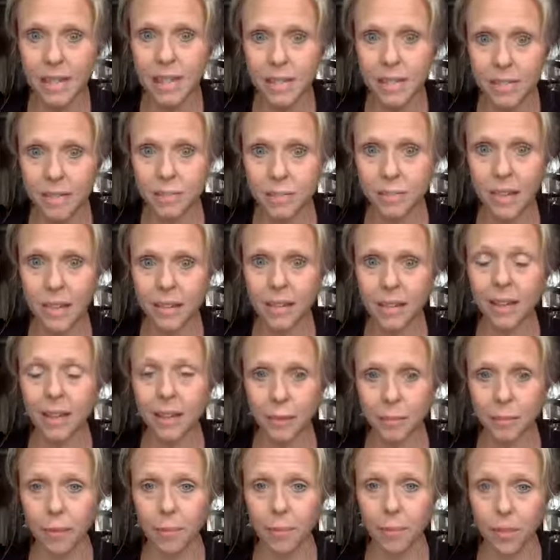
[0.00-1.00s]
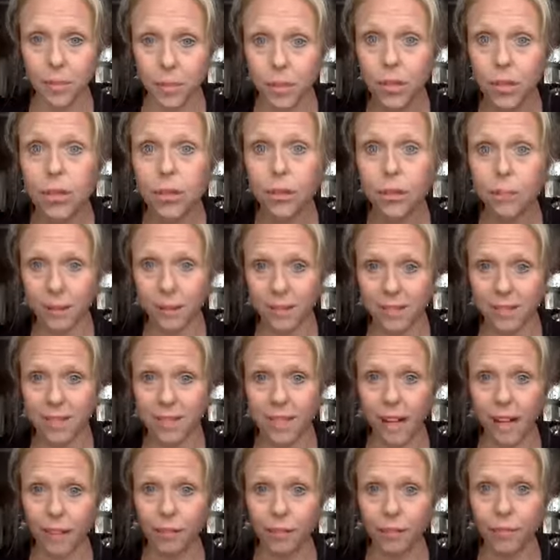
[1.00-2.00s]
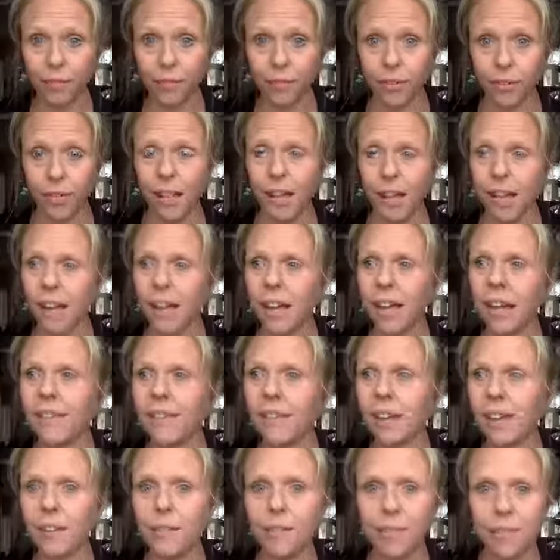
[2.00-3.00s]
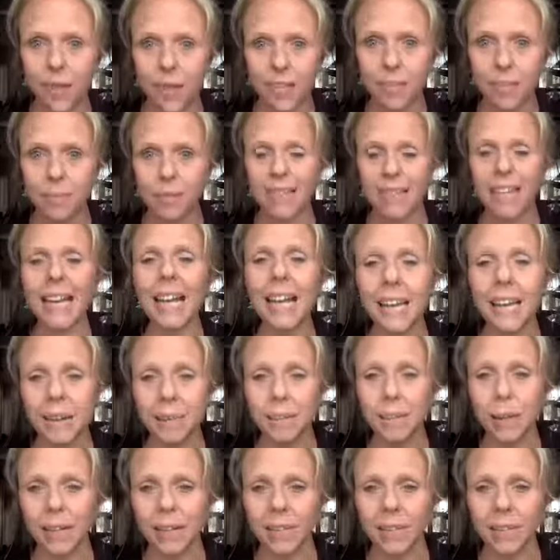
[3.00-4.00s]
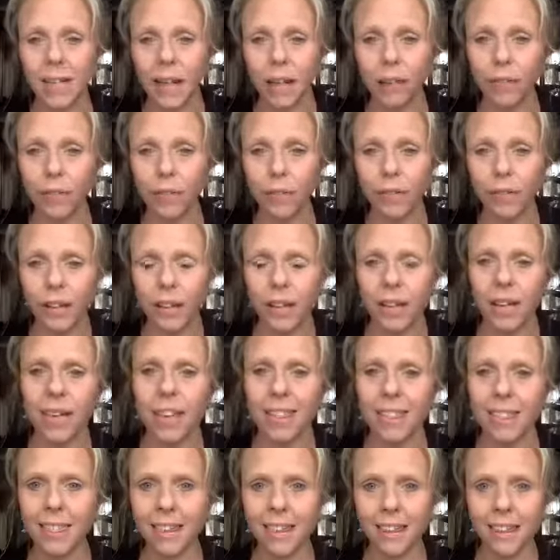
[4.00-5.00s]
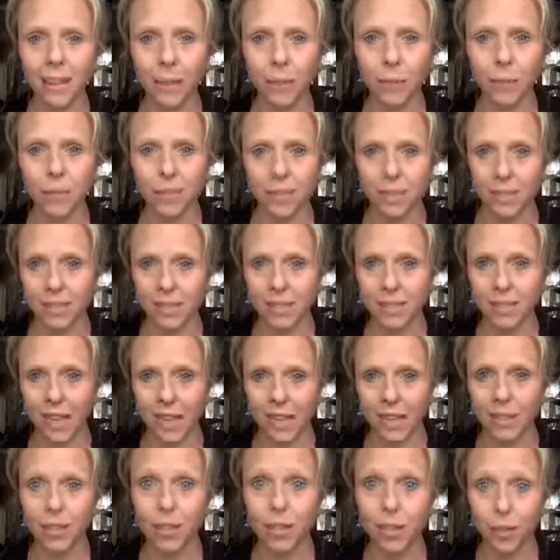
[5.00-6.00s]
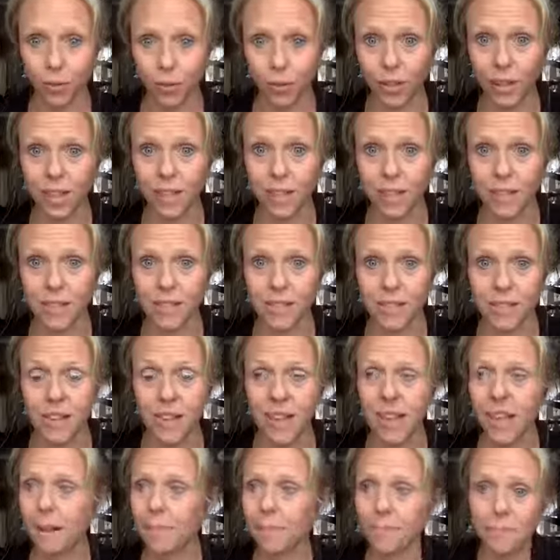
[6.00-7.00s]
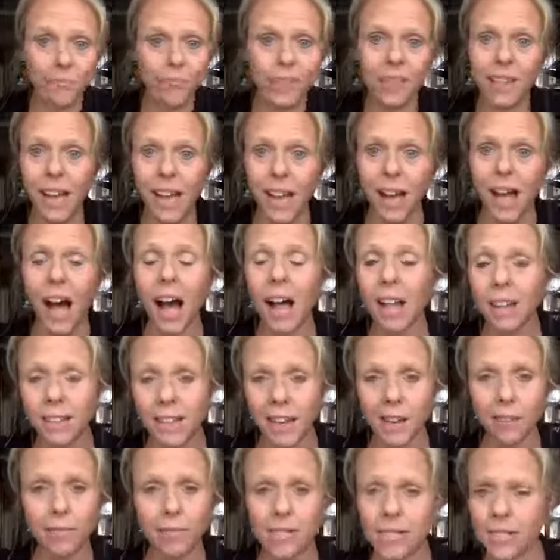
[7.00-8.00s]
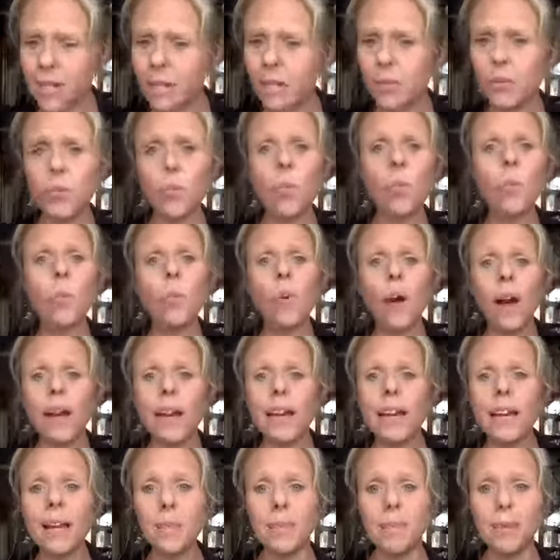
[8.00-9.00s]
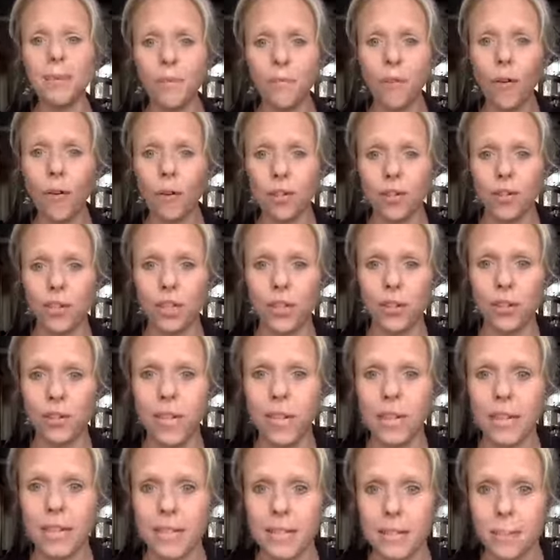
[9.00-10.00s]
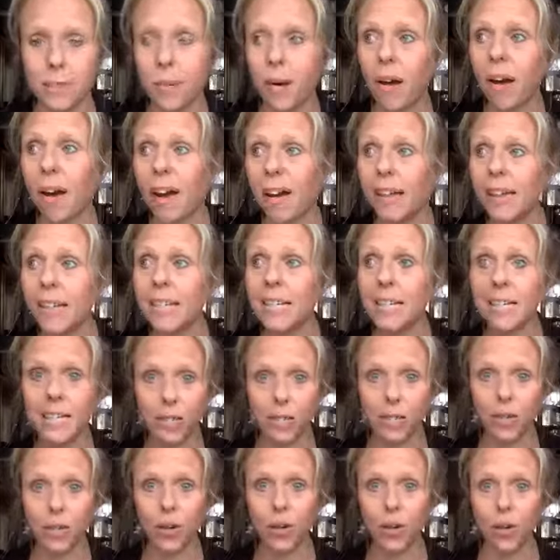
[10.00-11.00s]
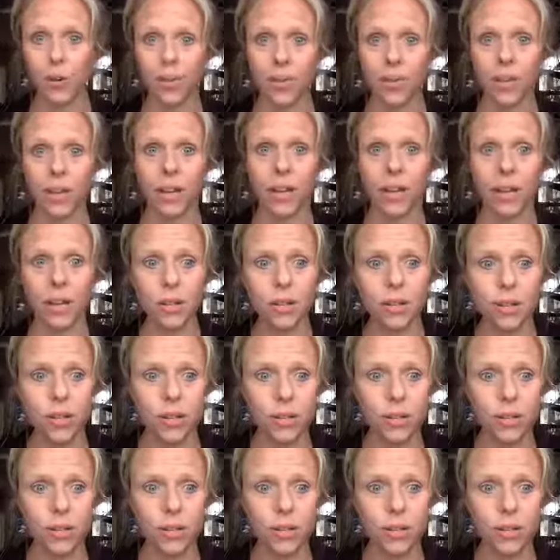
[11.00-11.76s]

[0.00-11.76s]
i needed to make that commitment to myself and that investment in myself that it was going to take two years yeah i'll get results way before two years but i need to know that